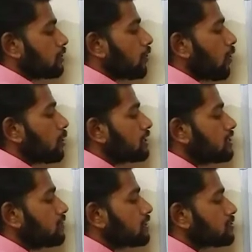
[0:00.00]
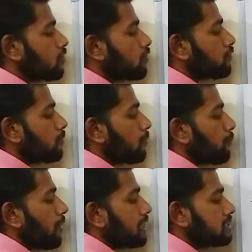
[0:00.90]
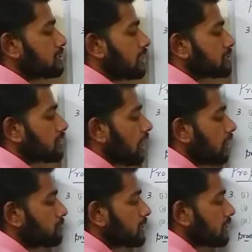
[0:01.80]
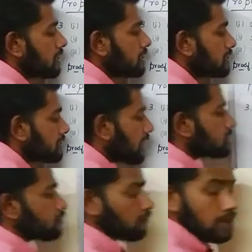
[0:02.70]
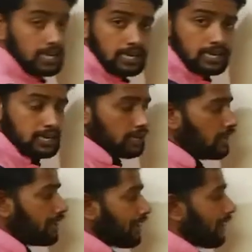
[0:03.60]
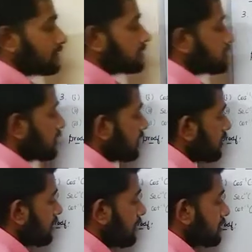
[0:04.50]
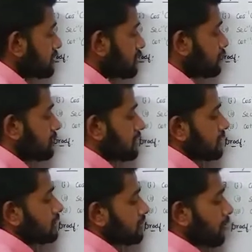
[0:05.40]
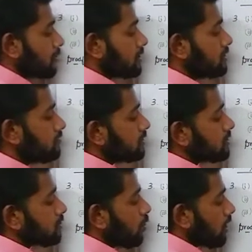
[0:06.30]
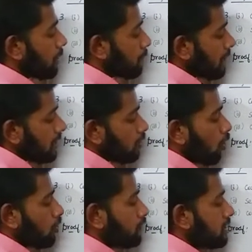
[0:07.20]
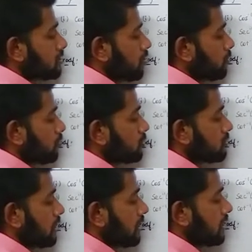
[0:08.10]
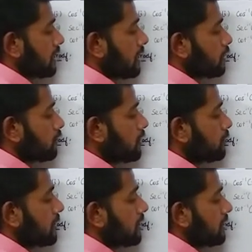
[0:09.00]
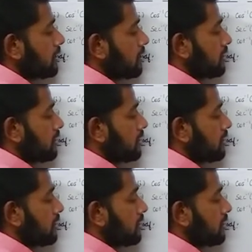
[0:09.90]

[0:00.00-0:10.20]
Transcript: Cot inverse of minus x, I am taking this as y and shifting cot inverse or applying cot function on both sides, it will be